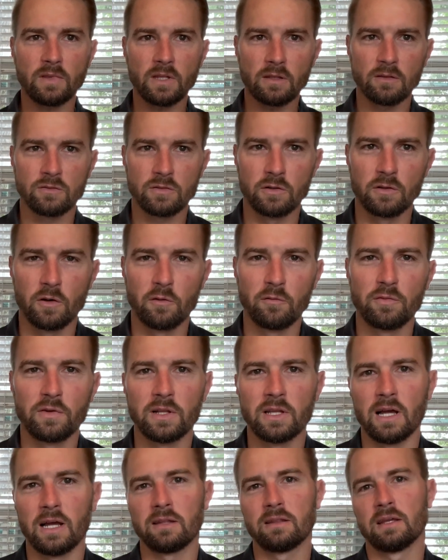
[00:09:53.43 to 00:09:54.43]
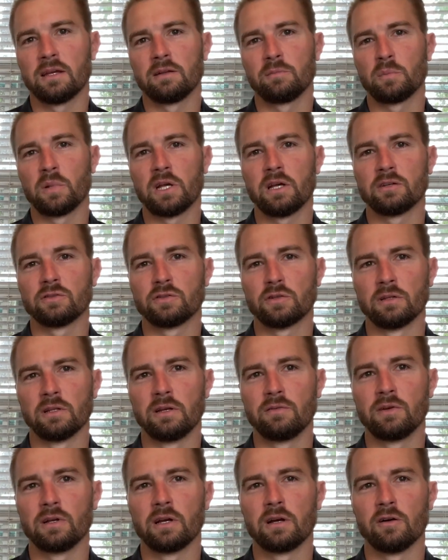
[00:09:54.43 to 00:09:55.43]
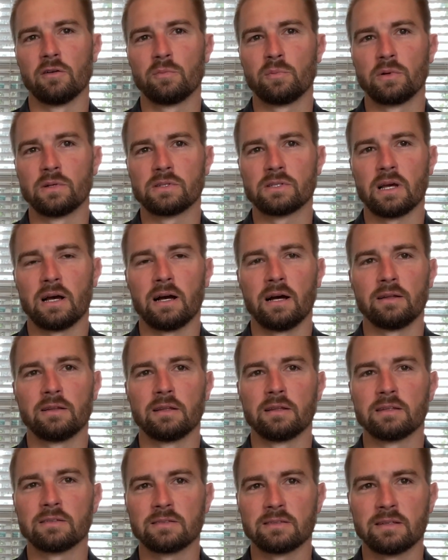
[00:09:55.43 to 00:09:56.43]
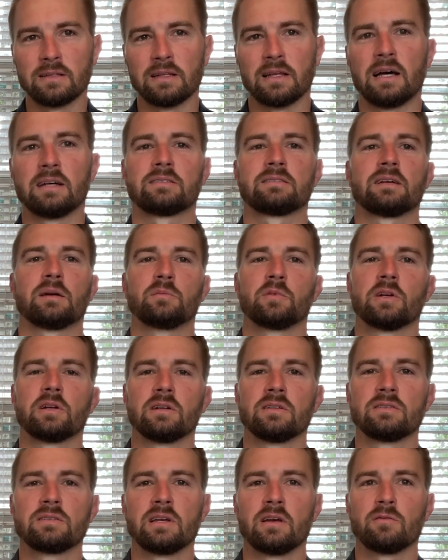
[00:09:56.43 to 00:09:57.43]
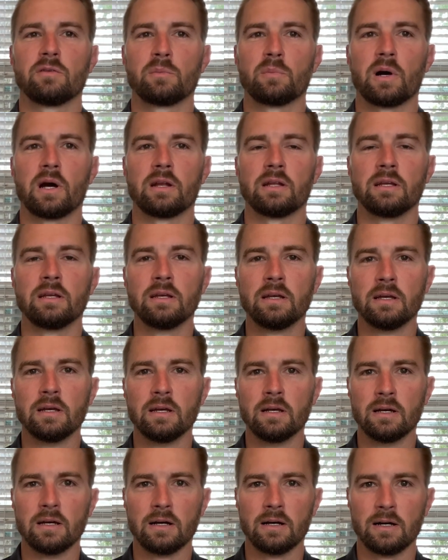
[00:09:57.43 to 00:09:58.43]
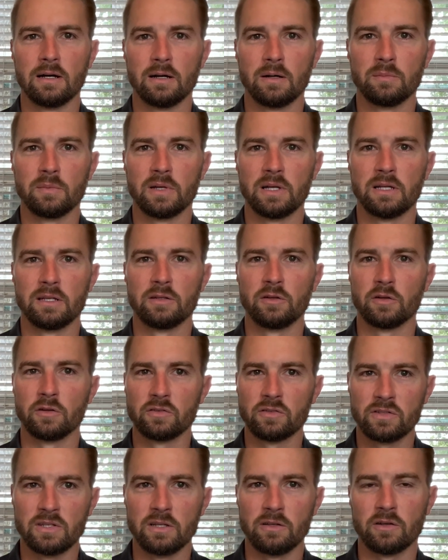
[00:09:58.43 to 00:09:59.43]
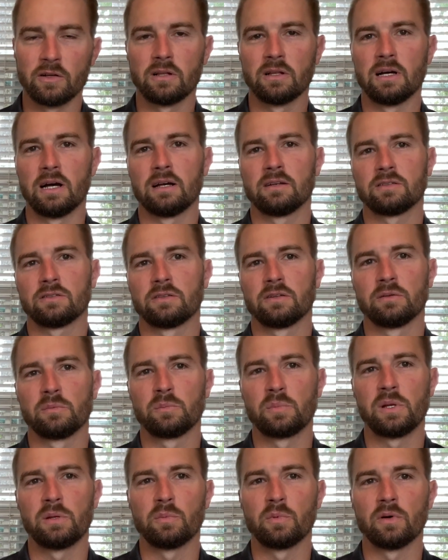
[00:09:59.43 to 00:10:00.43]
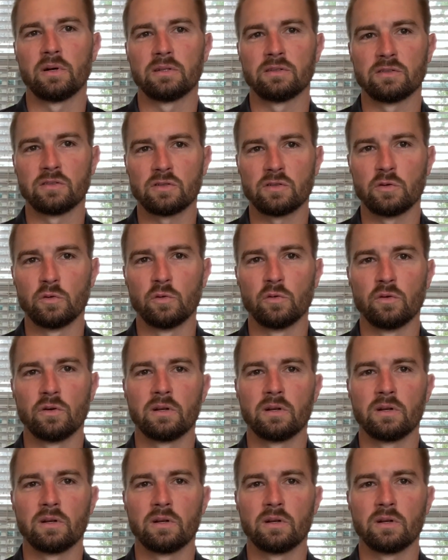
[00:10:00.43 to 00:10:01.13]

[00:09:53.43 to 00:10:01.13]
So don't feel like that because you're leaving Gulf Breeze High that this is the last time you're going to see everybody in your senior class or the people at the school.